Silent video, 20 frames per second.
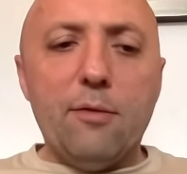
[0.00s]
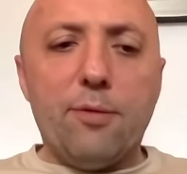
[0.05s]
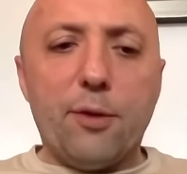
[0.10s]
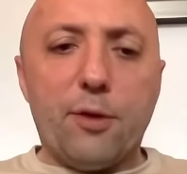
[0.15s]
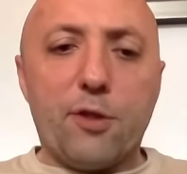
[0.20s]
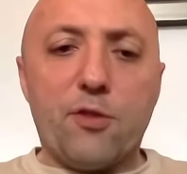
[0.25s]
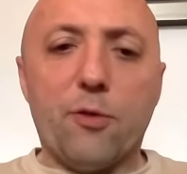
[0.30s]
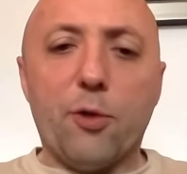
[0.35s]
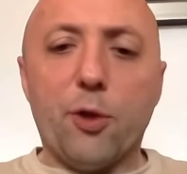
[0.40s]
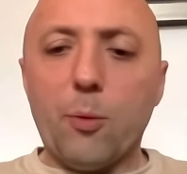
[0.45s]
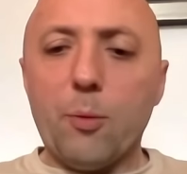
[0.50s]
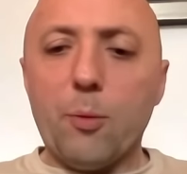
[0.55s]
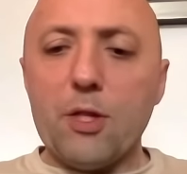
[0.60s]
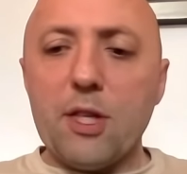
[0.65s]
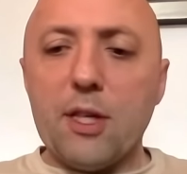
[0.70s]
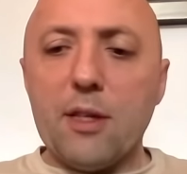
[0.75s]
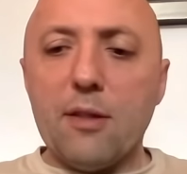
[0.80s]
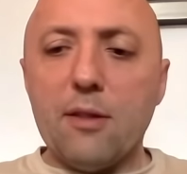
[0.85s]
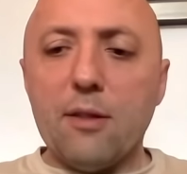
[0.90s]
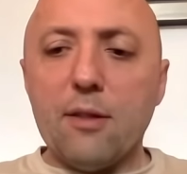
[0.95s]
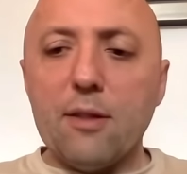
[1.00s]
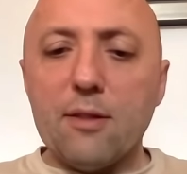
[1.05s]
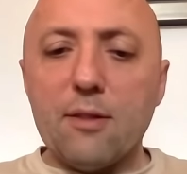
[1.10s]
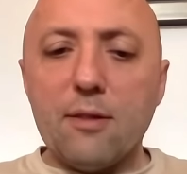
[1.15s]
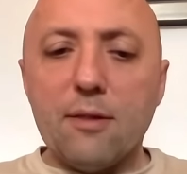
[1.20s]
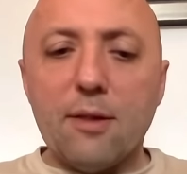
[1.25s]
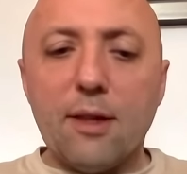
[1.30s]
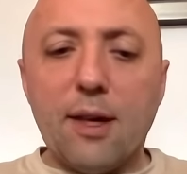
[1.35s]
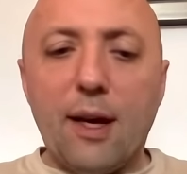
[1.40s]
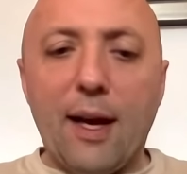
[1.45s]
first of all, you'll be saying that it's
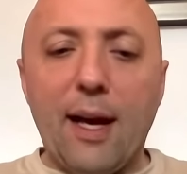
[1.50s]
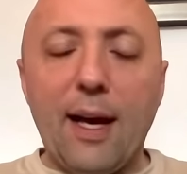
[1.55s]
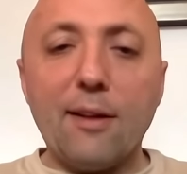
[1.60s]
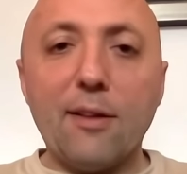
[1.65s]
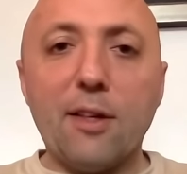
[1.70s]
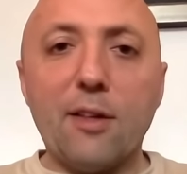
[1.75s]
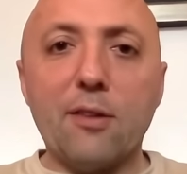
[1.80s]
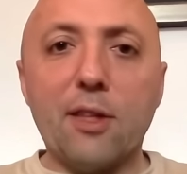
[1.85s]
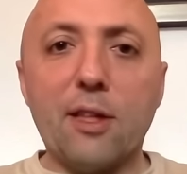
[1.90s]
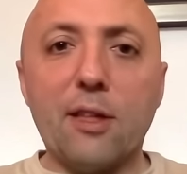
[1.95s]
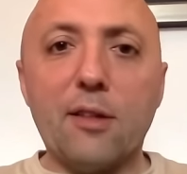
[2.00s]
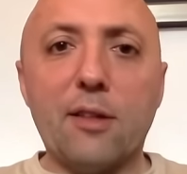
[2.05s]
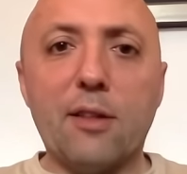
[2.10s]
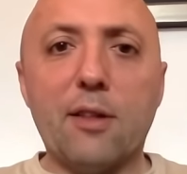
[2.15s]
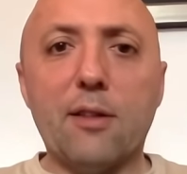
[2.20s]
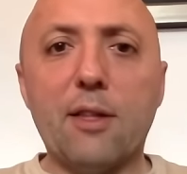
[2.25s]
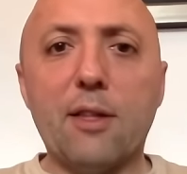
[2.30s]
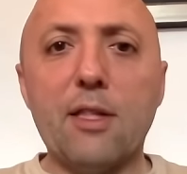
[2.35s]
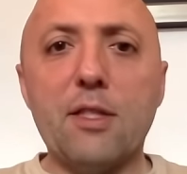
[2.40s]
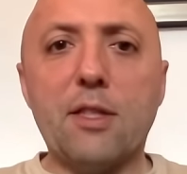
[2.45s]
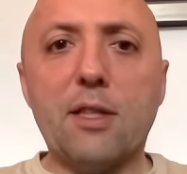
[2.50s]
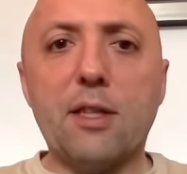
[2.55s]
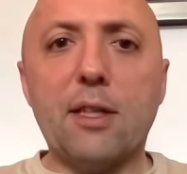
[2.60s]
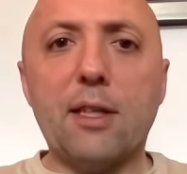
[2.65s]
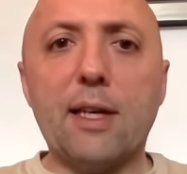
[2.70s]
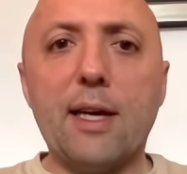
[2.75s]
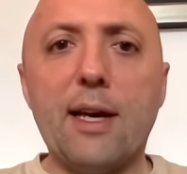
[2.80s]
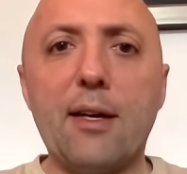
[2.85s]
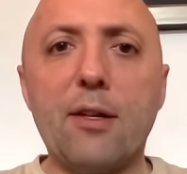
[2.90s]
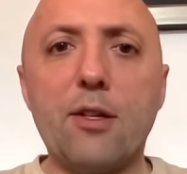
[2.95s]
highly unlikely that Leeds are
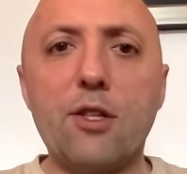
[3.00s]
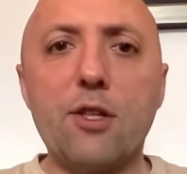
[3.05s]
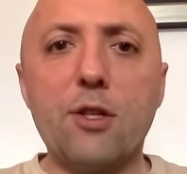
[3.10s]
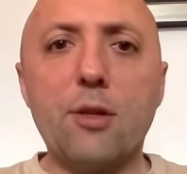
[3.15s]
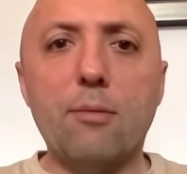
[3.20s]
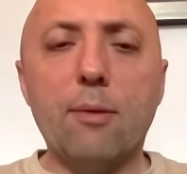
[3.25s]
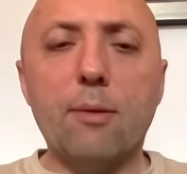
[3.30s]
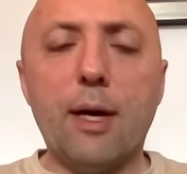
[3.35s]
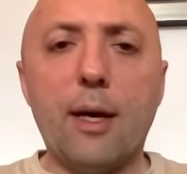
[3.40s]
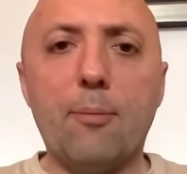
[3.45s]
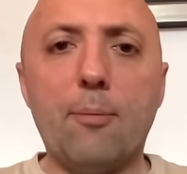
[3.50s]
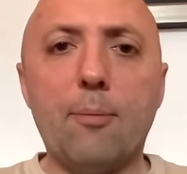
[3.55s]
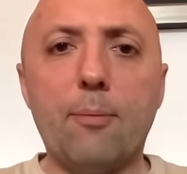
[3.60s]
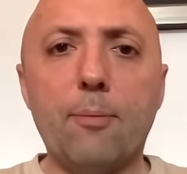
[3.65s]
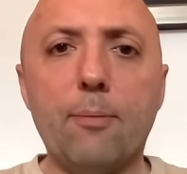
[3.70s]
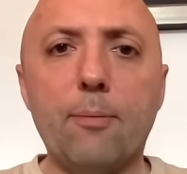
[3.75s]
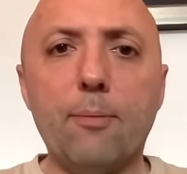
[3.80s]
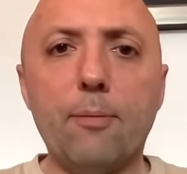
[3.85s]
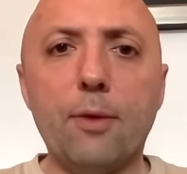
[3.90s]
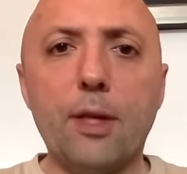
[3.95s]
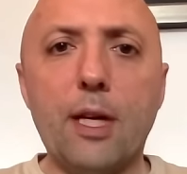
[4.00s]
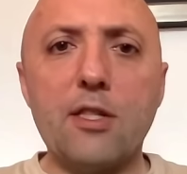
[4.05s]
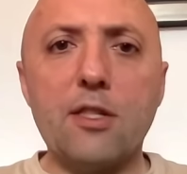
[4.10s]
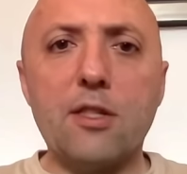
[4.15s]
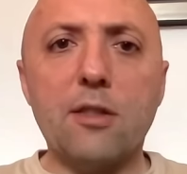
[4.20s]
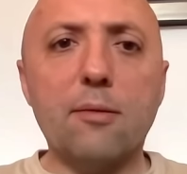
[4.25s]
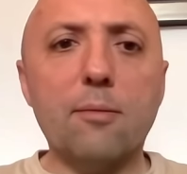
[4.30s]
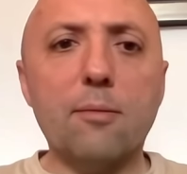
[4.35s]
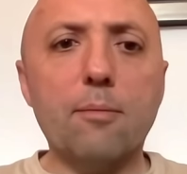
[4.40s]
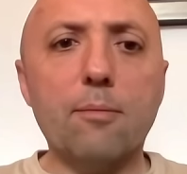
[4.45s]
going to catch
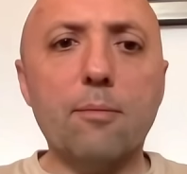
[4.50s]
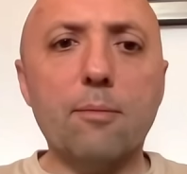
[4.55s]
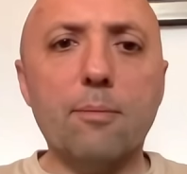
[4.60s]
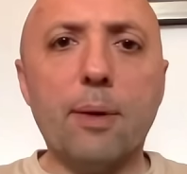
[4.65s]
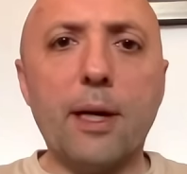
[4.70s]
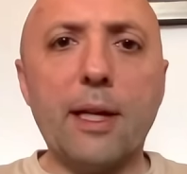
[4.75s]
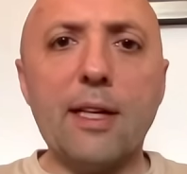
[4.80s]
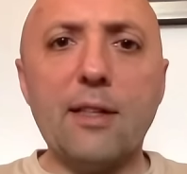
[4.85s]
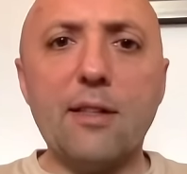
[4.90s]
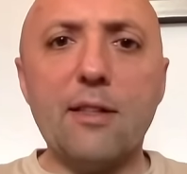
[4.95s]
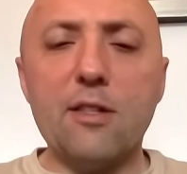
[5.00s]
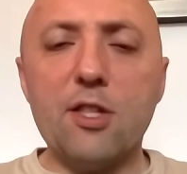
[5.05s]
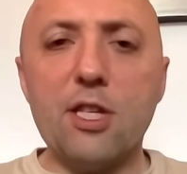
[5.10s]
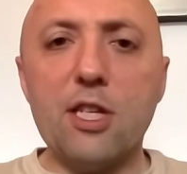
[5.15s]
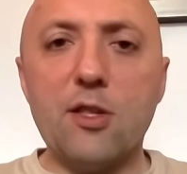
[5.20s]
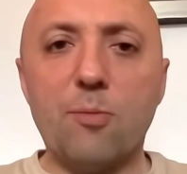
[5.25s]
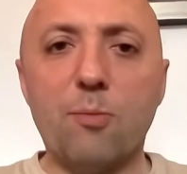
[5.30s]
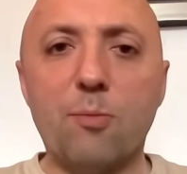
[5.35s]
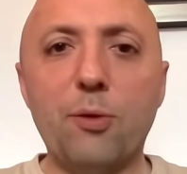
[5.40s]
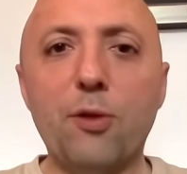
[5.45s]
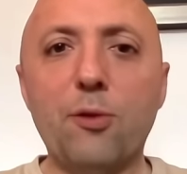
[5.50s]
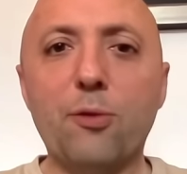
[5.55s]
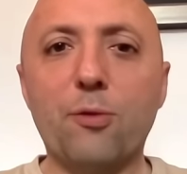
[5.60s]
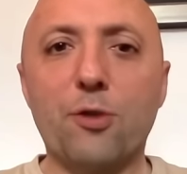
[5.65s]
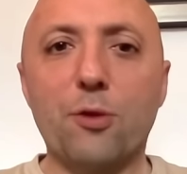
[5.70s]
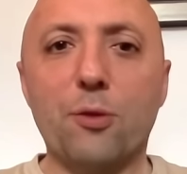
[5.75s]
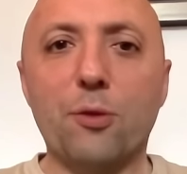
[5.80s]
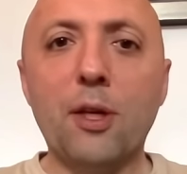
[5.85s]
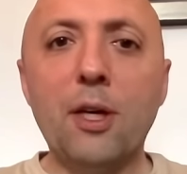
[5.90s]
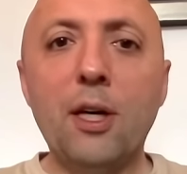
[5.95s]
Leicester by the end of the season, but
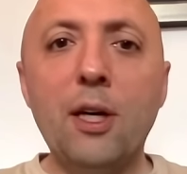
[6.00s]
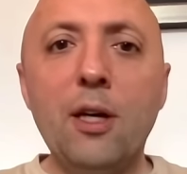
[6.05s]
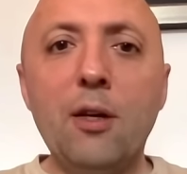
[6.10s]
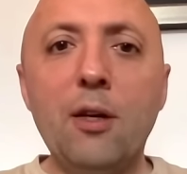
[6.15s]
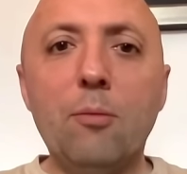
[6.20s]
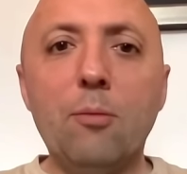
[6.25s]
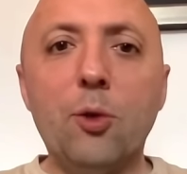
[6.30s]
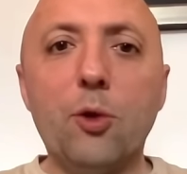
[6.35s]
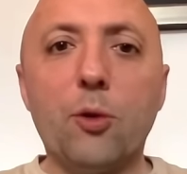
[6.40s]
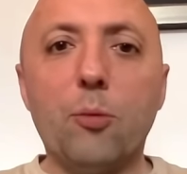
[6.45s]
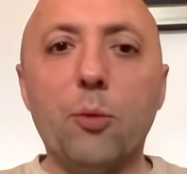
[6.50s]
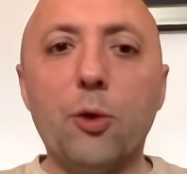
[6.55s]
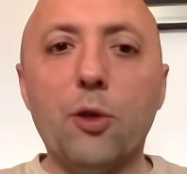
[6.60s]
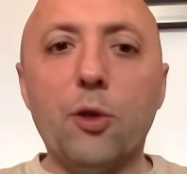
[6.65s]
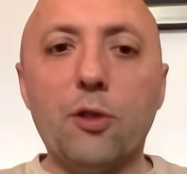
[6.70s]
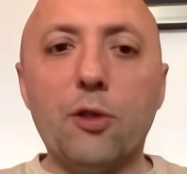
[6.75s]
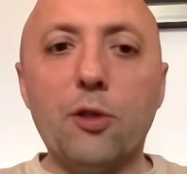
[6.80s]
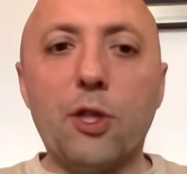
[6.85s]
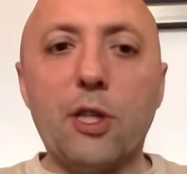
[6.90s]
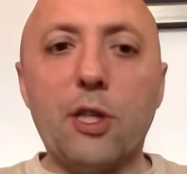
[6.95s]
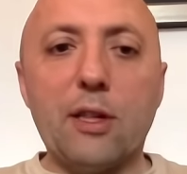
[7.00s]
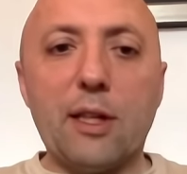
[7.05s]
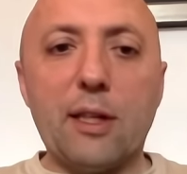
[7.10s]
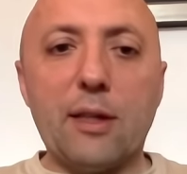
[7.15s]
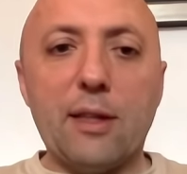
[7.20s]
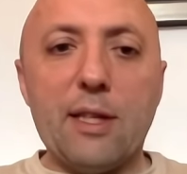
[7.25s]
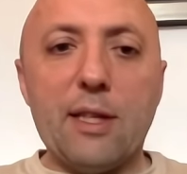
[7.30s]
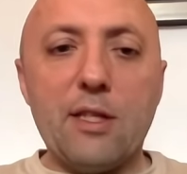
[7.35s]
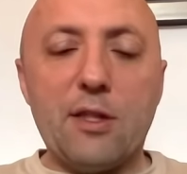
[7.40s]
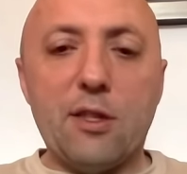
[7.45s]
also more and more looking
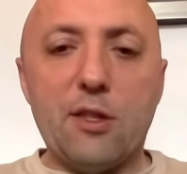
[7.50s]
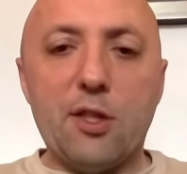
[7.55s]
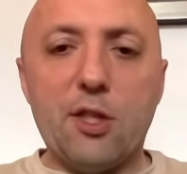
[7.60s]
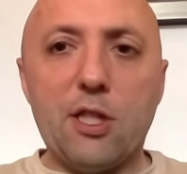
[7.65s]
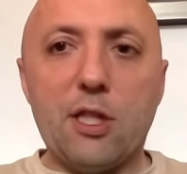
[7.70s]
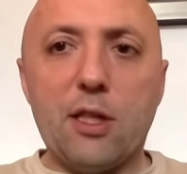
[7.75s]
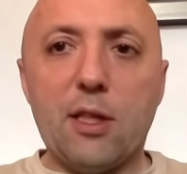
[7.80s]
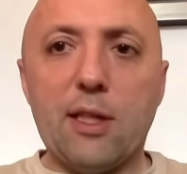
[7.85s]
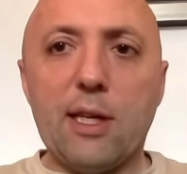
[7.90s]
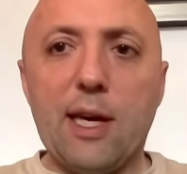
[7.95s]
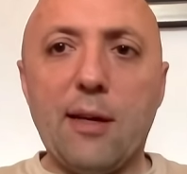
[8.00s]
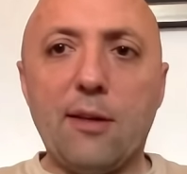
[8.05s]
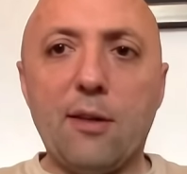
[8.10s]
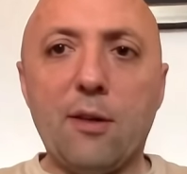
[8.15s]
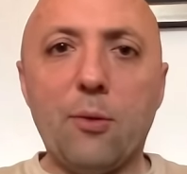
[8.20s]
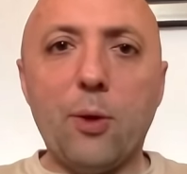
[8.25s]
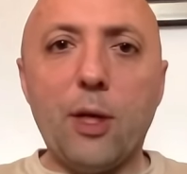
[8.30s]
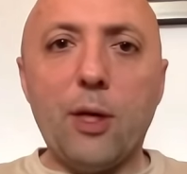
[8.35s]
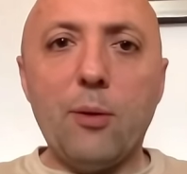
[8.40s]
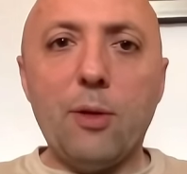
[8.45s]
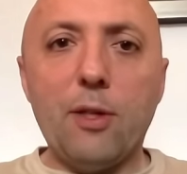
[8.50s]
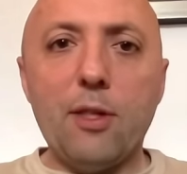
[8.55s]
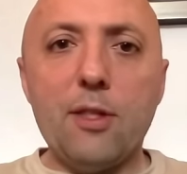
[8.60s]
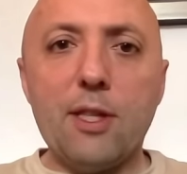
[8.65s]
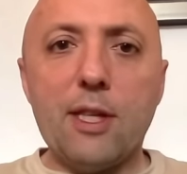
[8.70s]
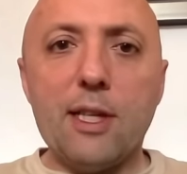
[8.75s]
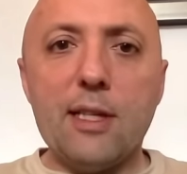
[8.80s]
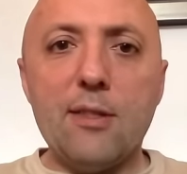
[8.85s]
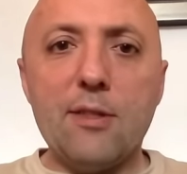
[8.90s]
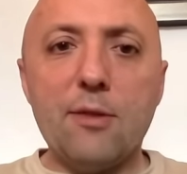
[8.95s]
like Leicester are just going to canter away with the
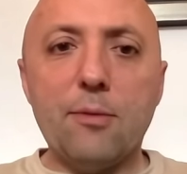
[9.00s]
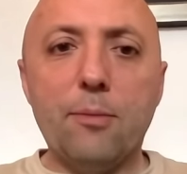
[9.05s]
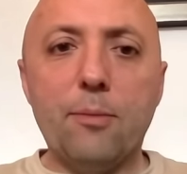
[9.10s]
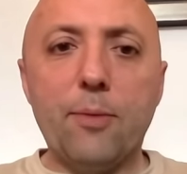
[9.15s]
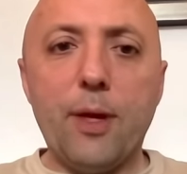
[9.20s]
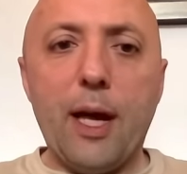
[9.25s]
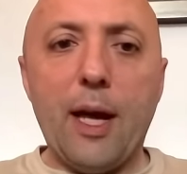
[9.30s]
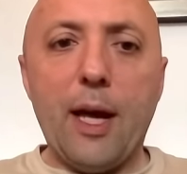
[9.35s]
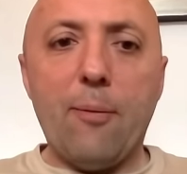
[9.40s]
title,